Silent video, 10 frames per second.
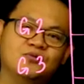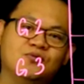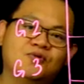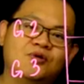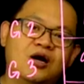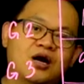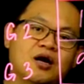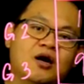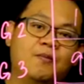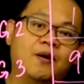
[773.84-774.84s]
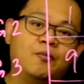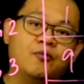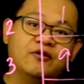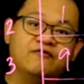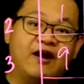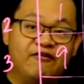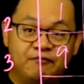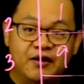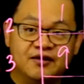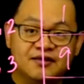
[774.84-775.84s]
to come up with 5
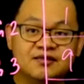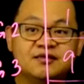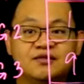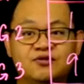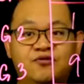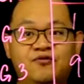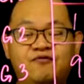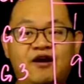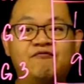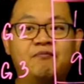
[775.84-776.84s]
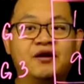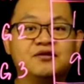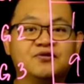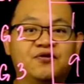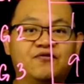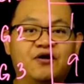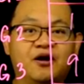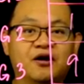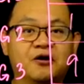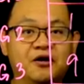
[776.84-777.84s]
pairs, so 5 pairs of
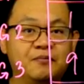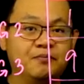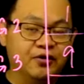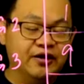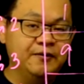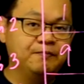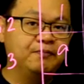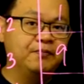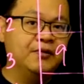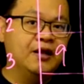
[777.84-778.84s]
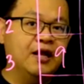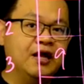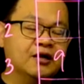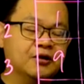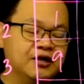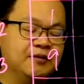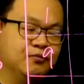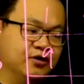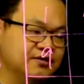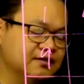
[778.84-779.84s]
girl and
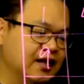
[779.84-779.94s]
boys,